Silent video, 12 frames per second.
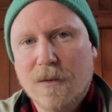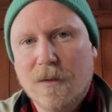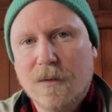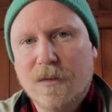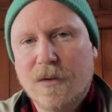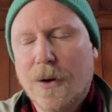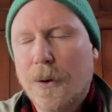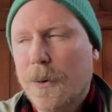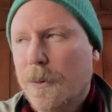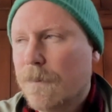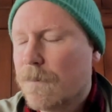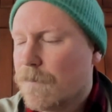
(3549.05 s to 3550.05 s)

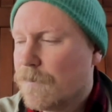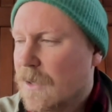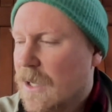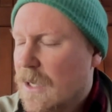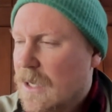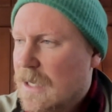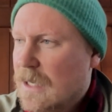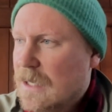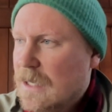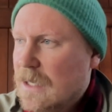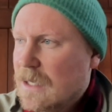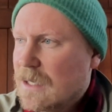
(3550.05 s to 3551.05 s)
So mm-hmm.
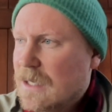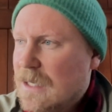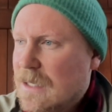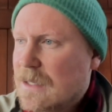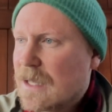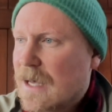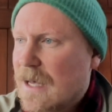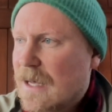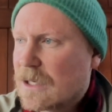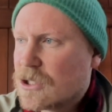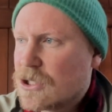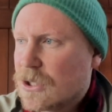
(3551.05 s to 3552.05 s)
in that
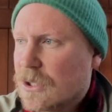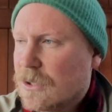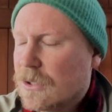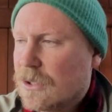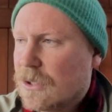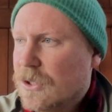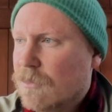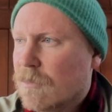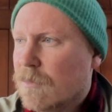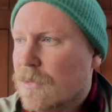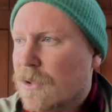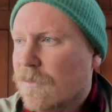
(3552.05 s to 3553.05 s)
action, you
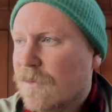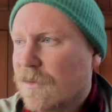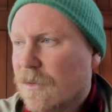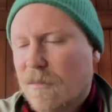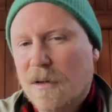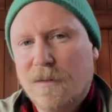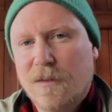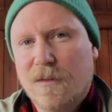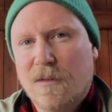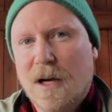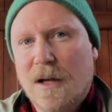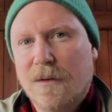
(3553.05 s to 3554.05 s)
remove a degree of
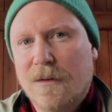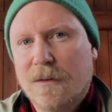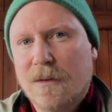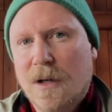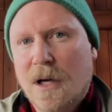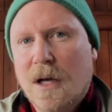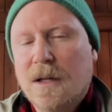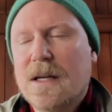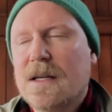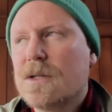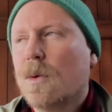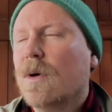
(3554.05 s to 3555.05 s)
stress.
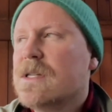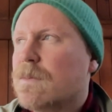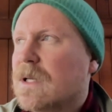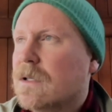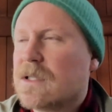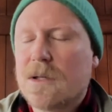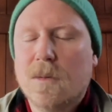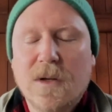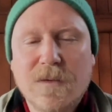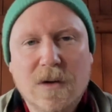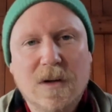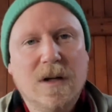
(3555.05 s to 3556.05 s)
There's always been, so
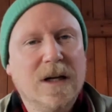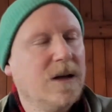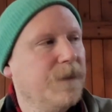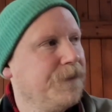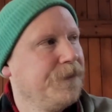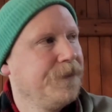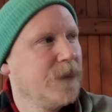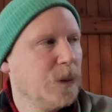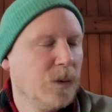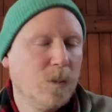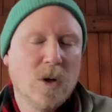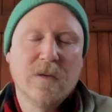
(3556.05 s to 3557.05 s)
we've got it like a,
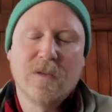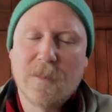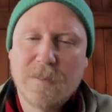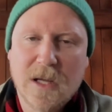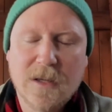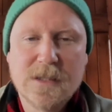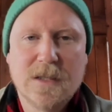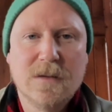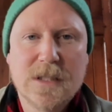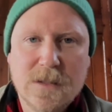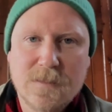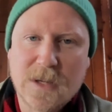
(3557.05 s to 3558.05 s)
one of our barns here
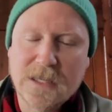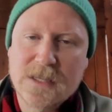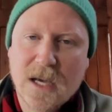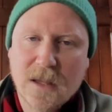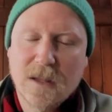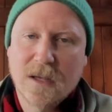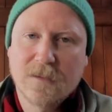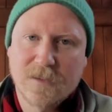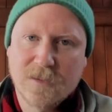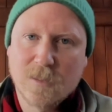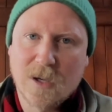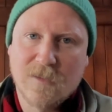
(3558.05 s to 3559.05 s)
is about ten thousand
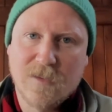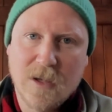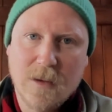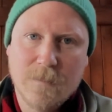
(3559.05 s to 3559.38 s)
square feet.